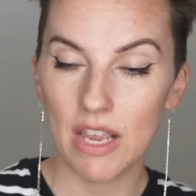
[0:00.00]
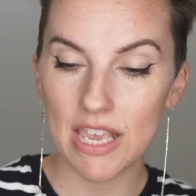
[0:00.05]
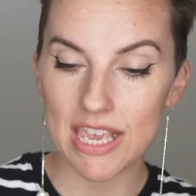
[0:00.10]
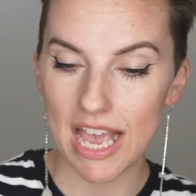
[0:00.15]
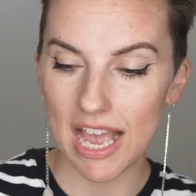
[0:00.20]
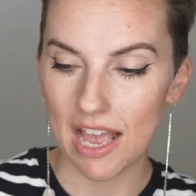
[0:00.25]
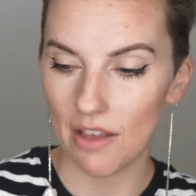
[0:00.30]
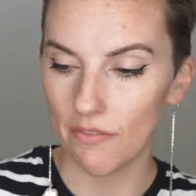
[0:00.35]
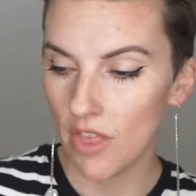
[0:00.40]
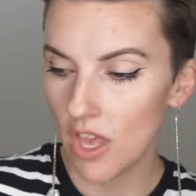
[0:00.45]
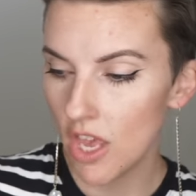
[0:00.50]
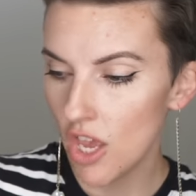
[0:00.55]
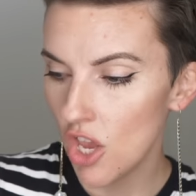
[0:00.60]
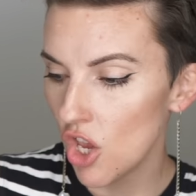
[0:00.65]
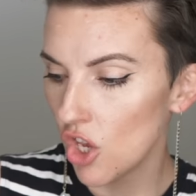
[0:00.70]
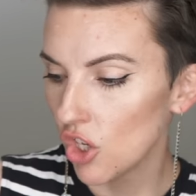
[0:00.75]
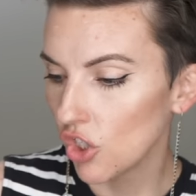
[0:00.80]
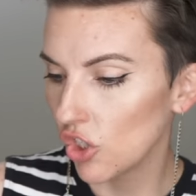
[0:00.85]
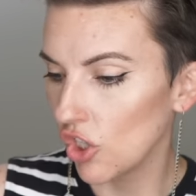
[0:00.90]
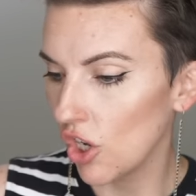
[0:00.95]
Yeah,
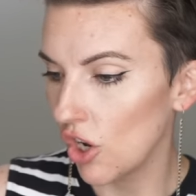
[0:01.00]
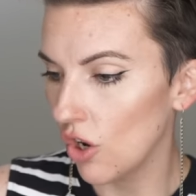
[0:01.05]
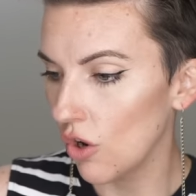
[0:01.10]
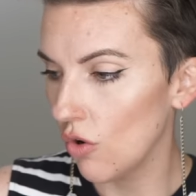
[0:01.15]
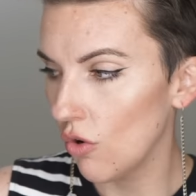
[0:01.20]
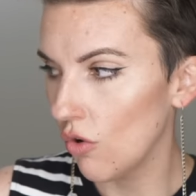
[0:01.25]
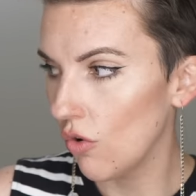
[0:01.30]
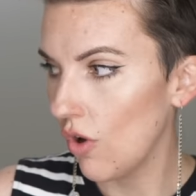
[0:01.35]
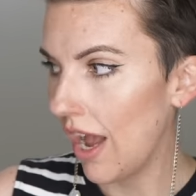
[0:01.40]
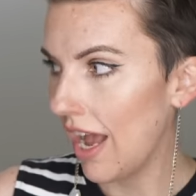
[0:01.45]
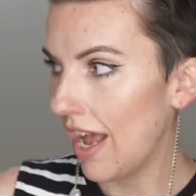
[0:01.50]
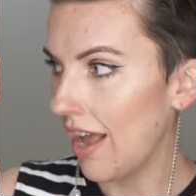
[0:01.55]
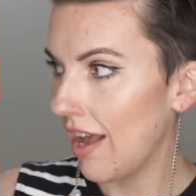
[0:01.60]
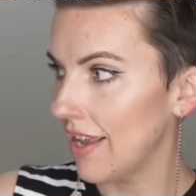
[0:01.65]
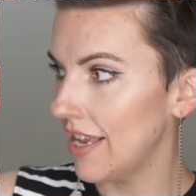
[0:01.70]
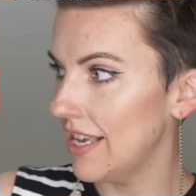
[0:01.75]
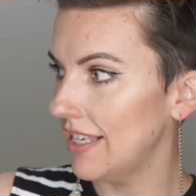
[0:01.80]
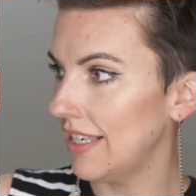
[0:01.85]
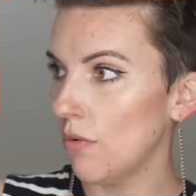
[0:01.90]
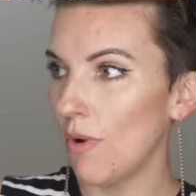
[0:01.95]
so
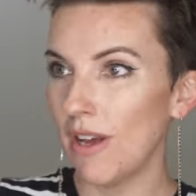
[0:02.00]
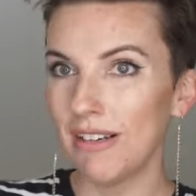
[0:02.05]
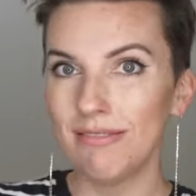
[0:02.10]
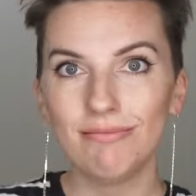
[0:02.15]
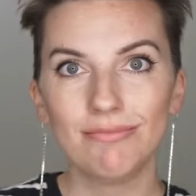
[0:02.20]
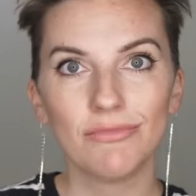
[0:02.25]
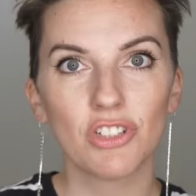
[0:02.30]
uh, easy one,